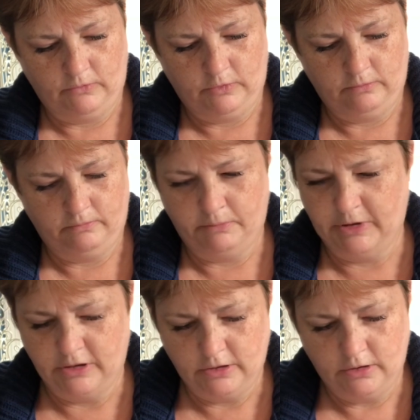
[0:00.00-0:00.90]
oh,
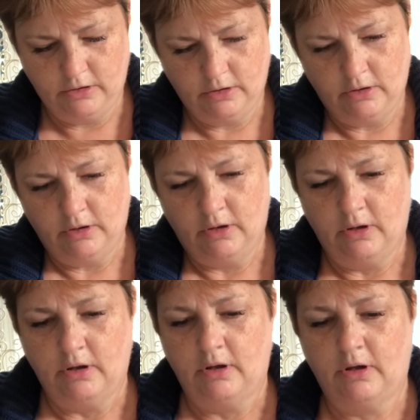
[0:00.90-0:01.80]

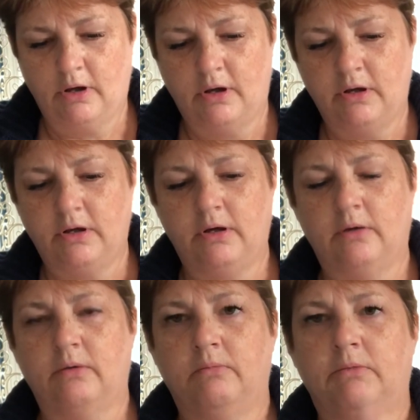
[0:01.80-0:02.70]
I
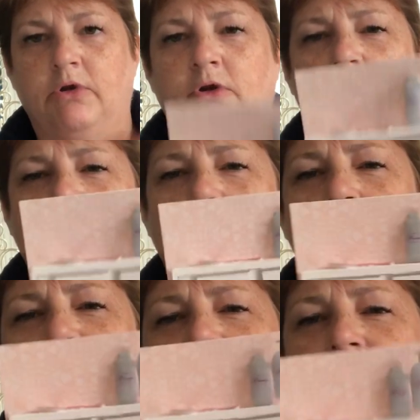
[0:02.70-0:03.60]
am not going
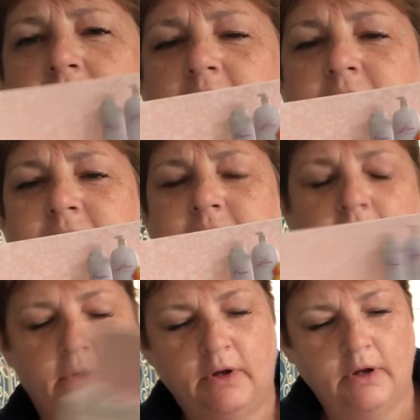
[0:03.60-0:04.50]
to make
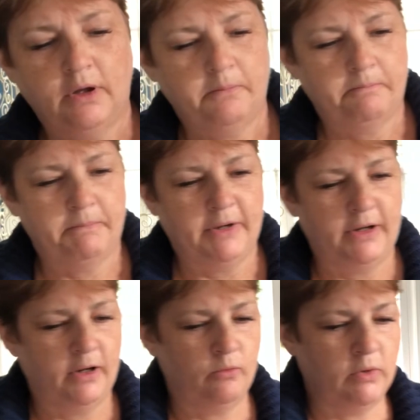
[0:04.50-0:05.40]
this,
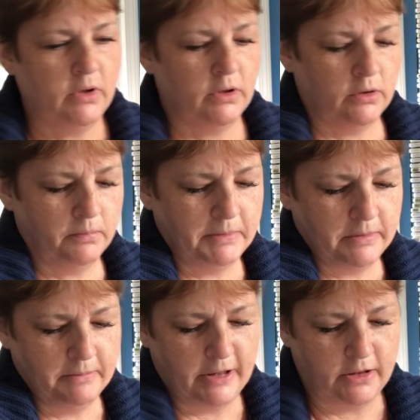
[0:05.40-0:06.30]
but I will
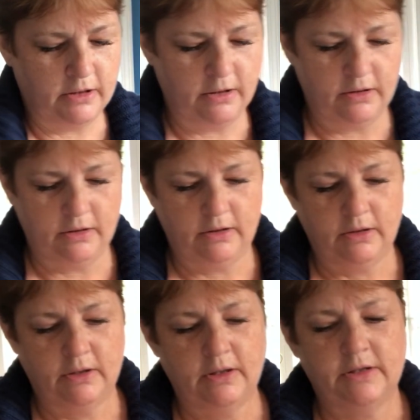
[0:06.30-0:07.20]
be making
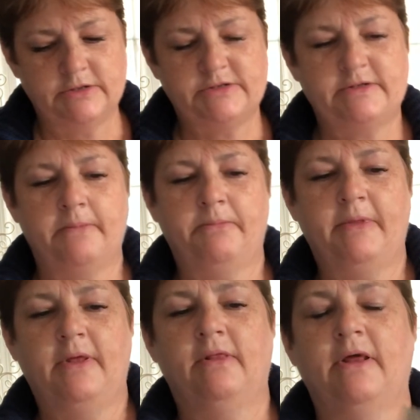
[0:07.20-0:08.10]

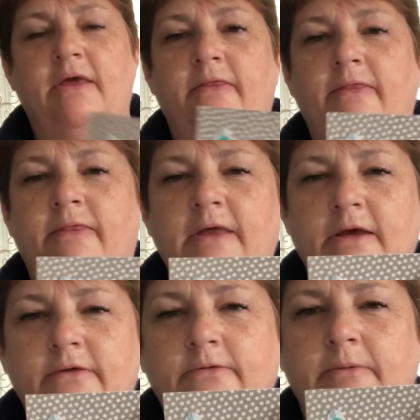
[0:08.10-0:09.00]
something like
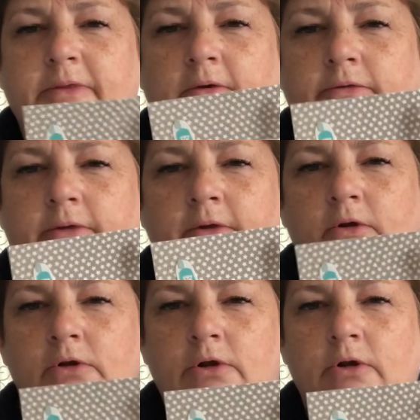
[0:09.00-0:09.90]
this without the
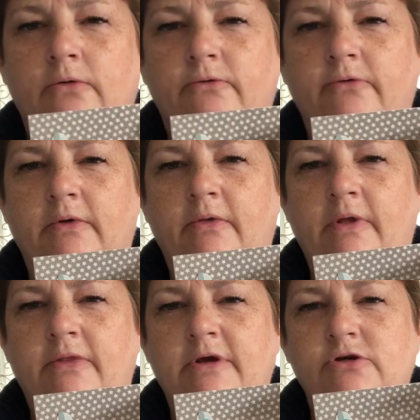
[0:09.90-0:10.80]
little clothes. And
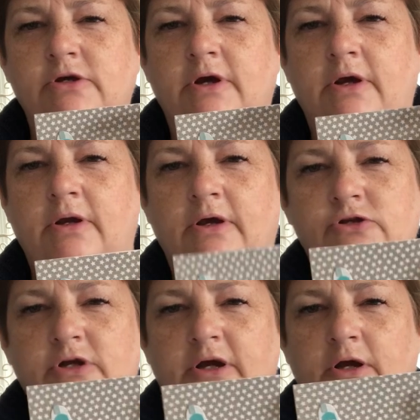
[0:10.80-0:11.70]
then these you kind of,
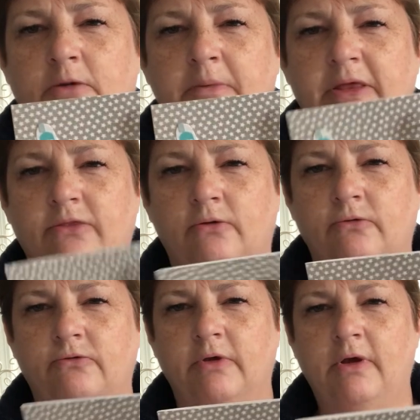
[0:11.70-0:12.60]
I'll show you how to make
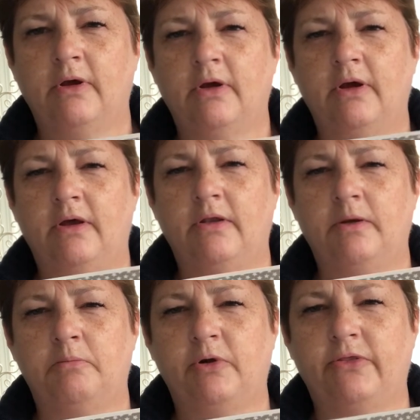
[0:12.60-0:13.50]
those. And
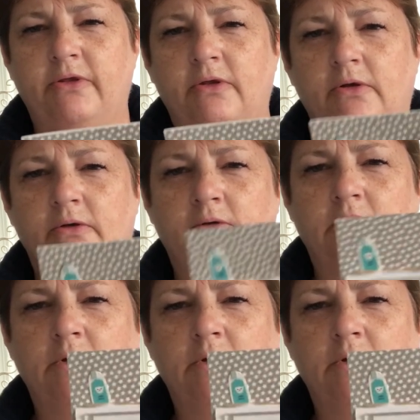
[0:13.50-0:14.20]
then put the little